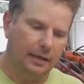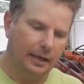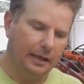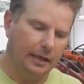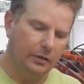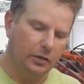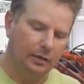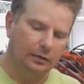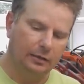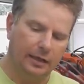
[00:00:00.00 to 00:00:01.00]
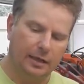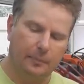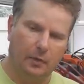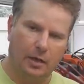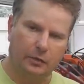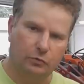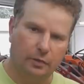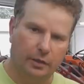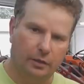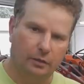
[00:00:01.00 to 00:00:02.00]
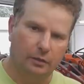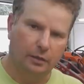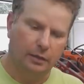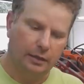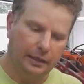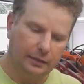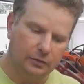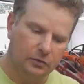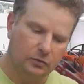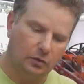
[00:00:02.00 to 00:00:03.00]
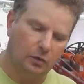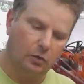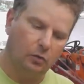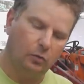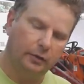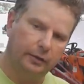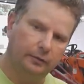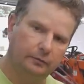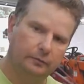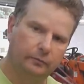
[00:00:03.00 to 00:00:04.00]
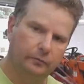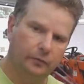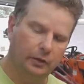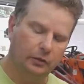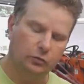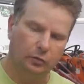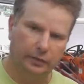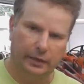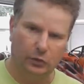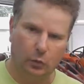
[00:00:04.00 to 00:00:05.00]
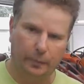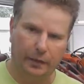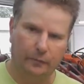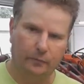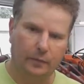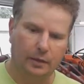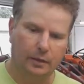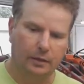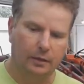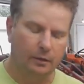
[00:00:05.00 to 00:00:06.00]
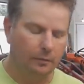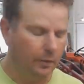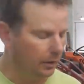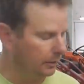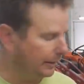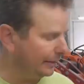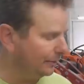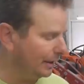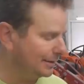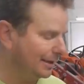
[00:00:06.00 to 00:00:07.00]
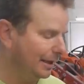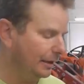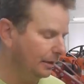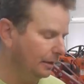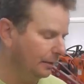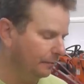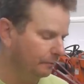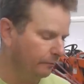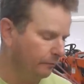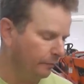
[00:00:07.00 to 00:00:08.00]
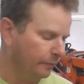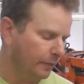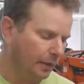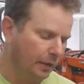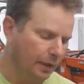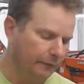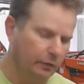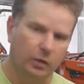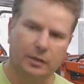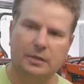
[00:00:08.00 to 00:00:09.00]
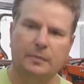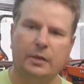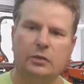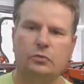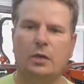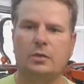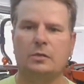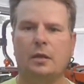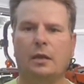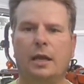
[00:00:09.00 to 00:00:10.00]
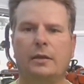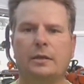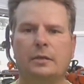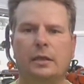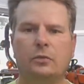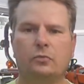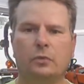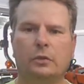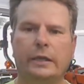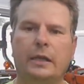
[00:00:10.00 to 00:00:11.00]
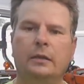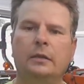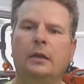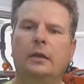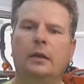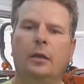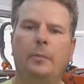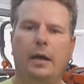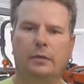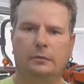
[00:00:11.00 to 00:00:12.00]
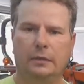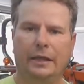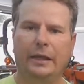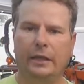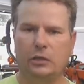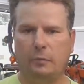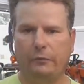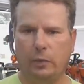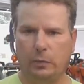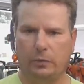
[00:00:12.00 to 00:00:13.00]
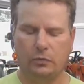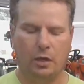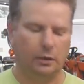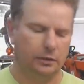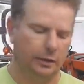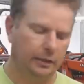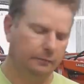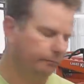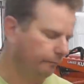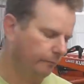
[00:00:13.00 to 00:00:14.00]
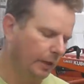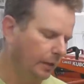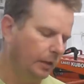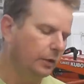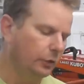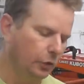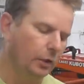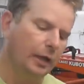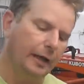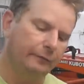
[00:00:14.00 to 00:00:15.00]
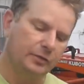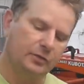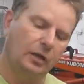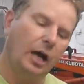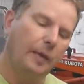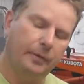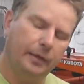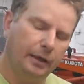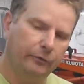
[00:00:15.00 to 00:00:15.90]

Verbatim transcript: and then you can let up on the trigger and slowly uh, drill in a little bit. But like I said, um, if you look at some of the instructions online, they say to drill in about an inch before you withdraw it and clean it. You're going to have to stop